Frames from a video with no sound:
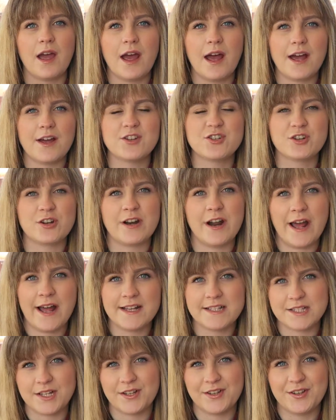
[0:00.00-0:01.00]
As you're an
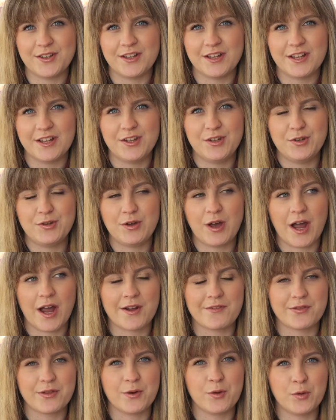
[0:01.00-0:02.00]
adult, you
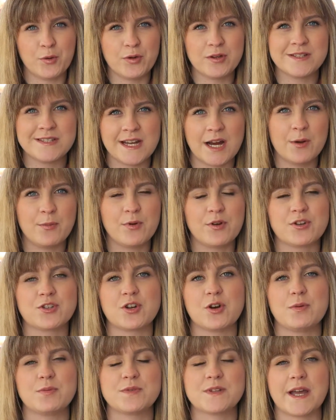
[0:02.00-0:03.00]
have the whole entire
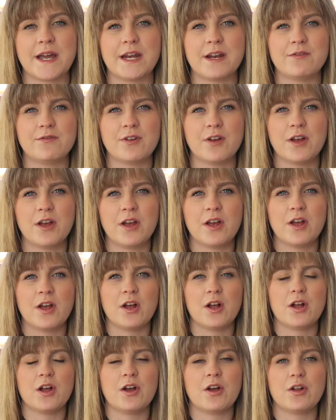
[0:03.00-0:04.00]
bookshop to kind of
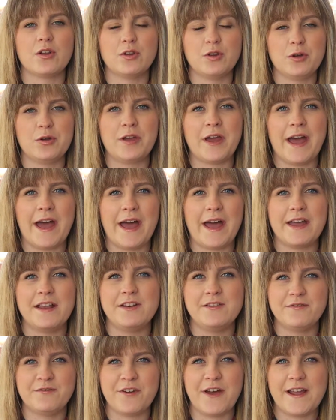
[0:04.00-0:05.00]
look at
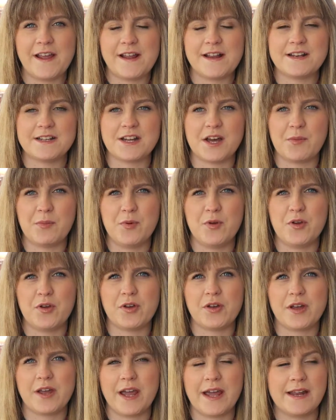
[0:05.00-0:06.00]
and find a
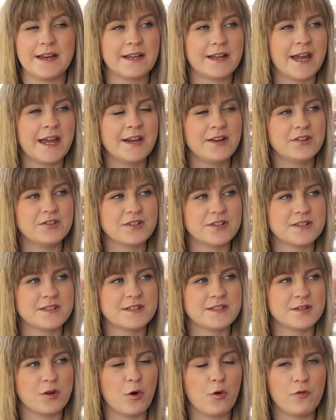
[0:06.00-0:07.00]
book, and it kind of
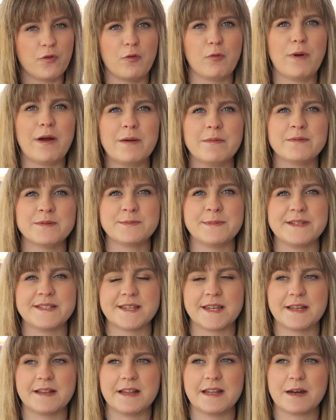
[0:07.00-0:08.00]
just overwhelms me
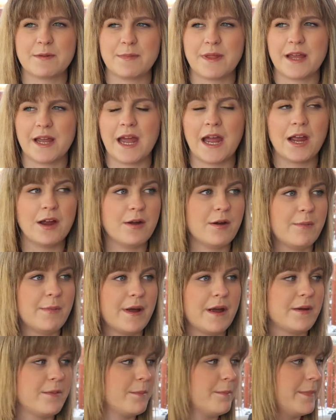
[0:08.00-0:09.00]
slightly, and I'm like, how
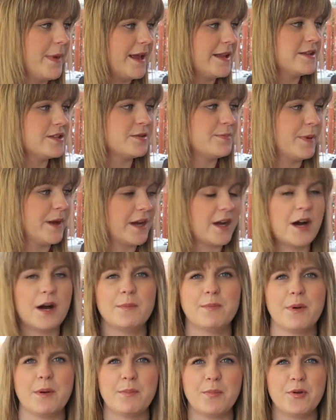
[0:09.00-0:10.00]
am I meant to pick
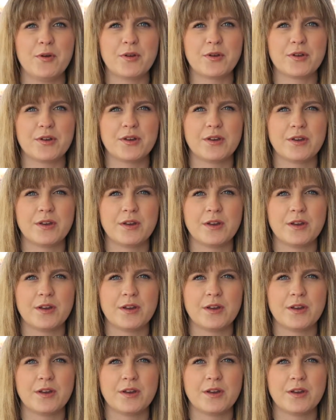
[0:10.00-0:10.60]
up a book